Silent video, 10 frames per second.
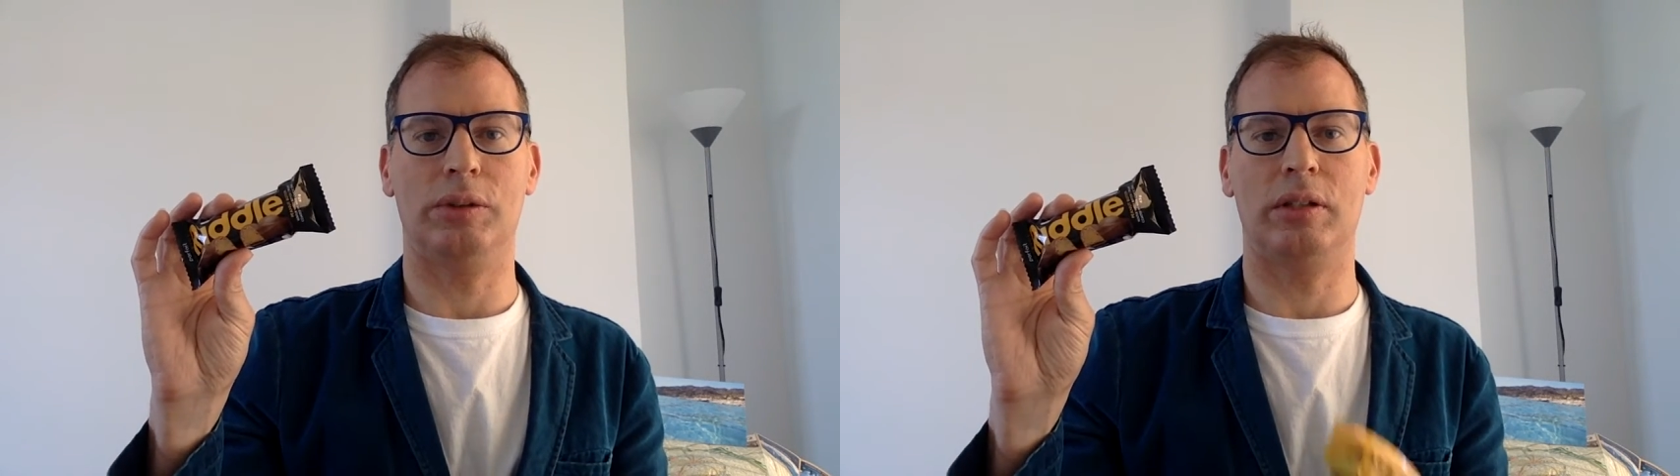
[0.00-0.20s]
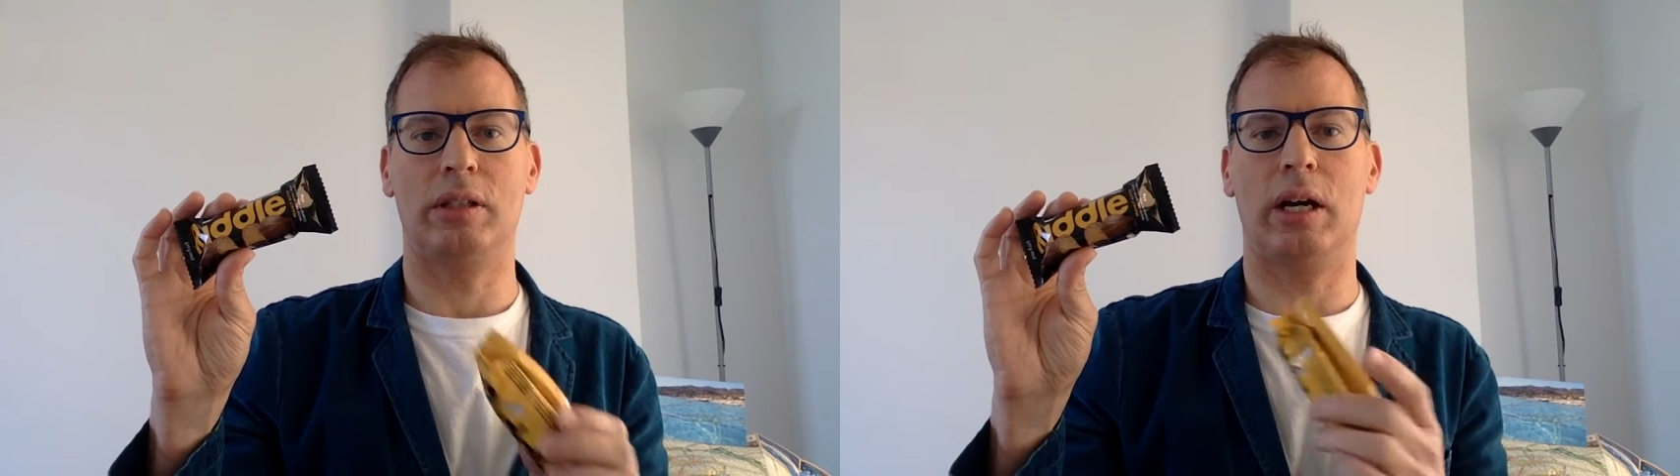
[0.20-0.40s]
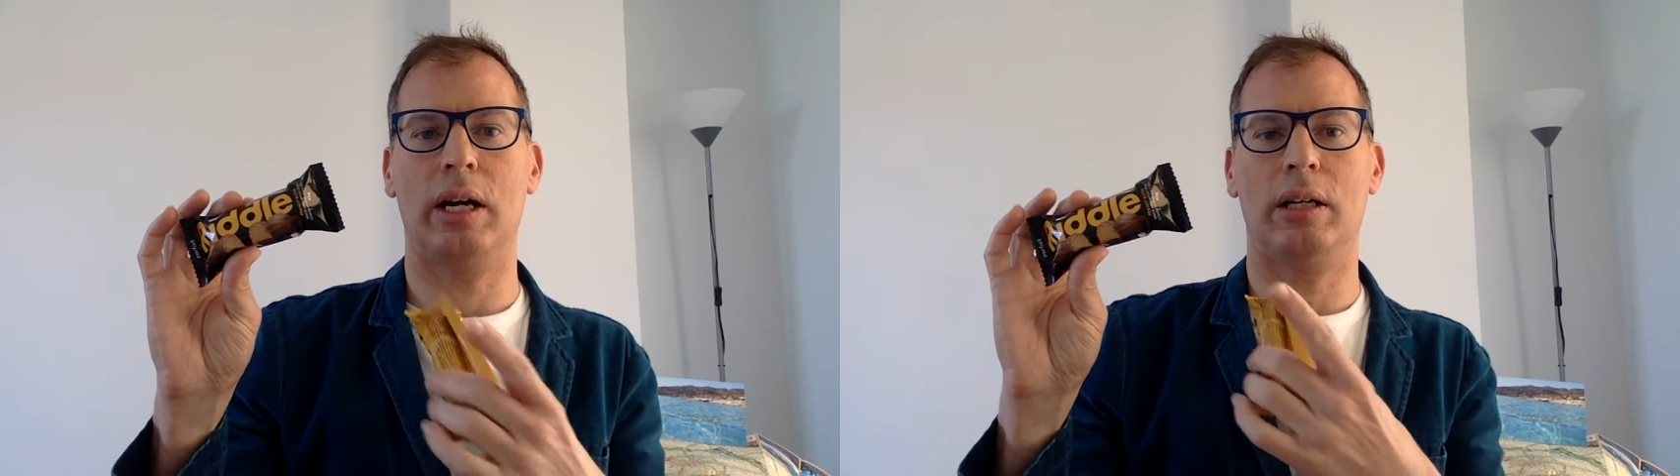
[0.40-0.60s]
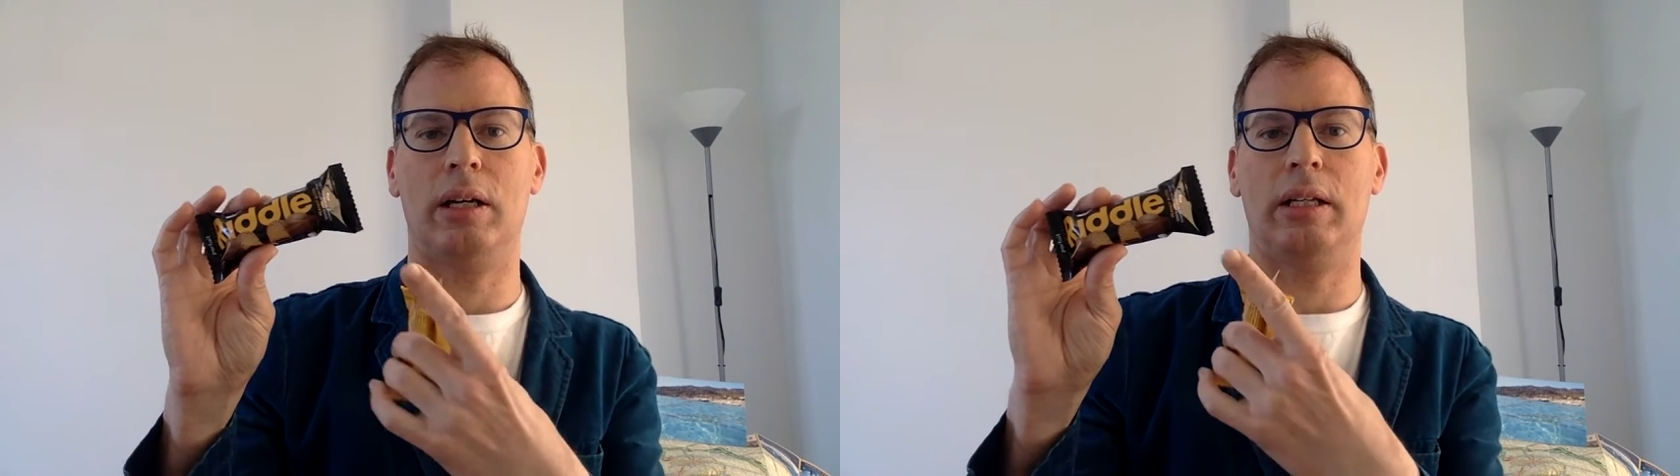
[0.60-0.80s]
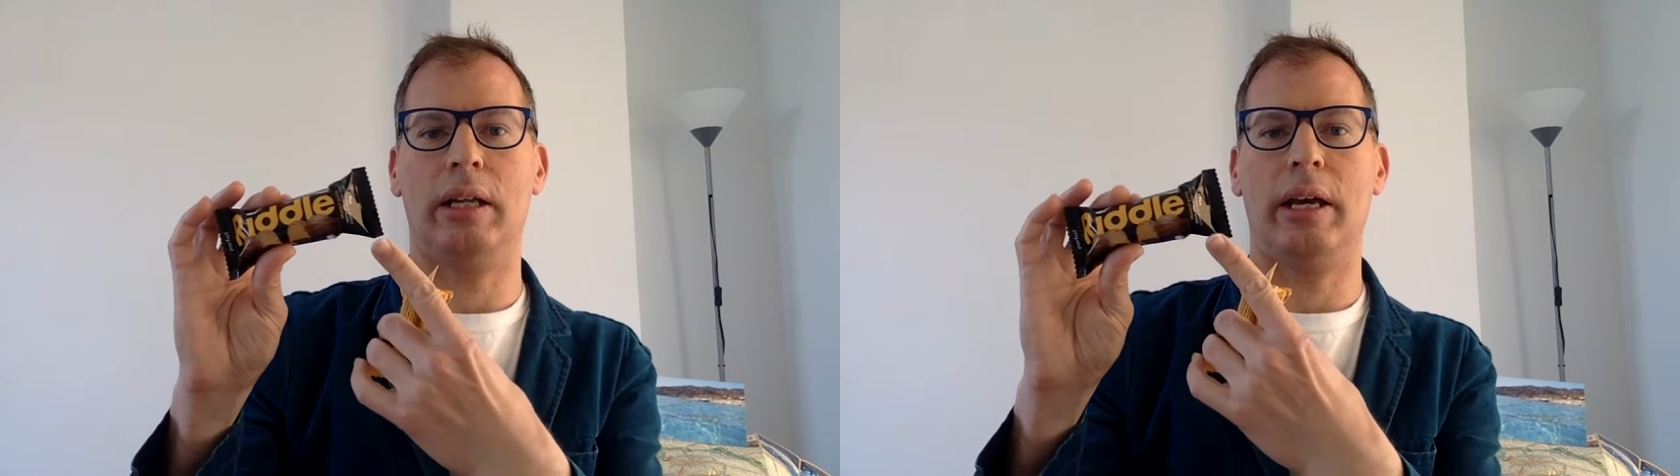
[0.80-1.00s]
which has got
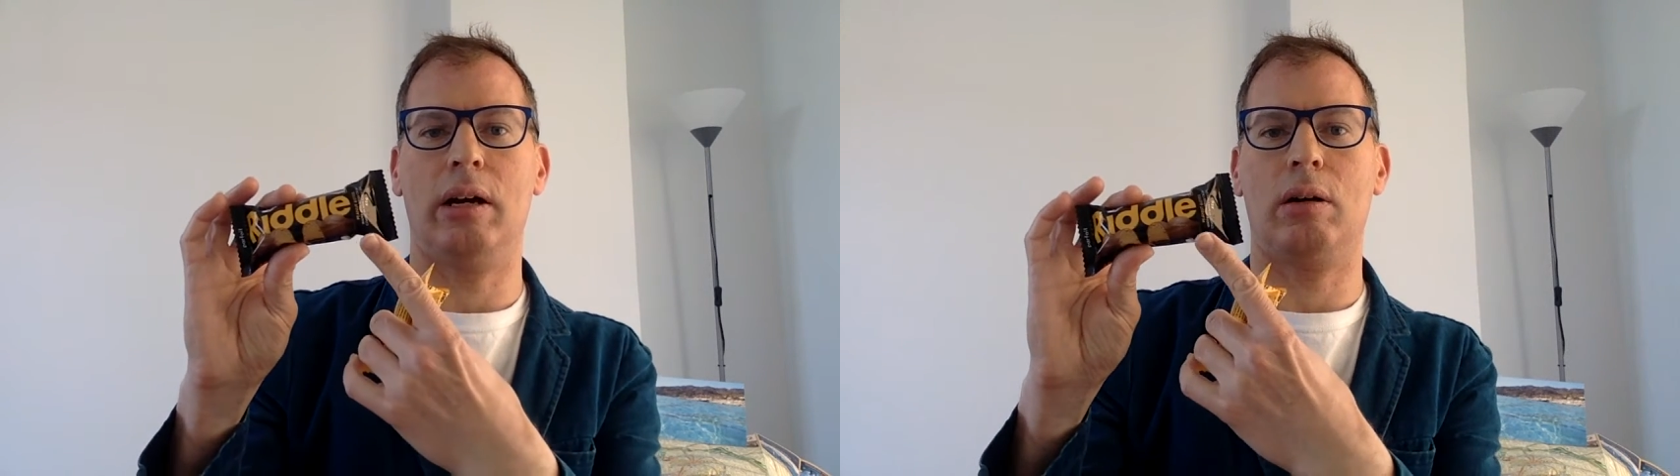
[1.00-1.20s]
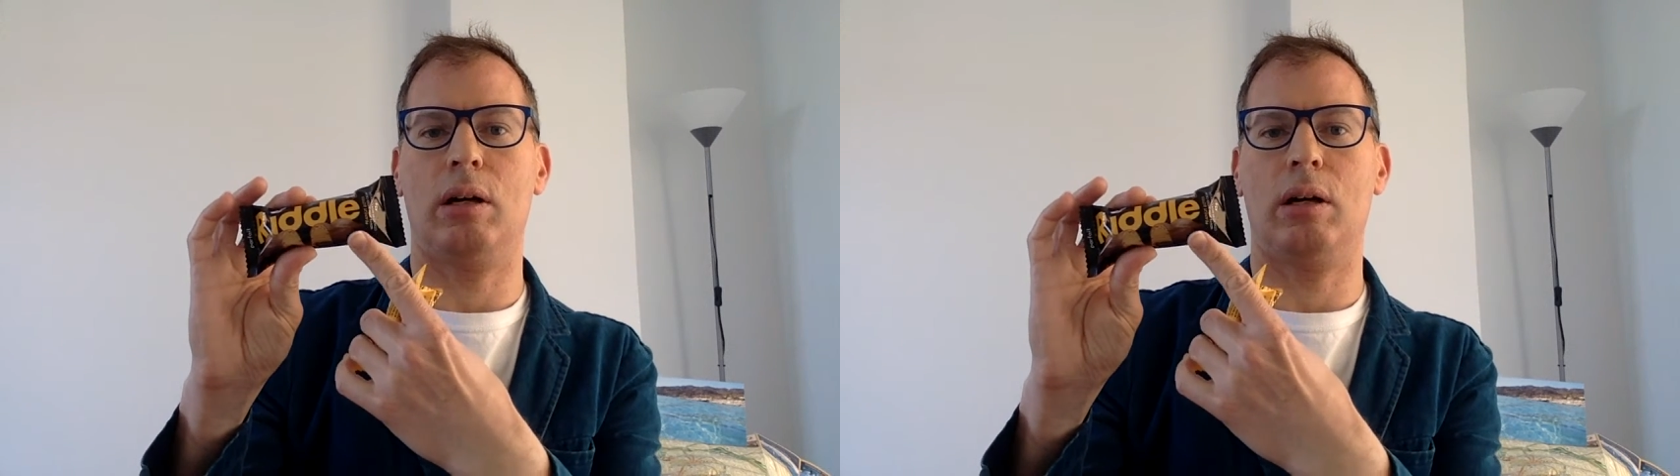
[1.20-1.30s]
a layer of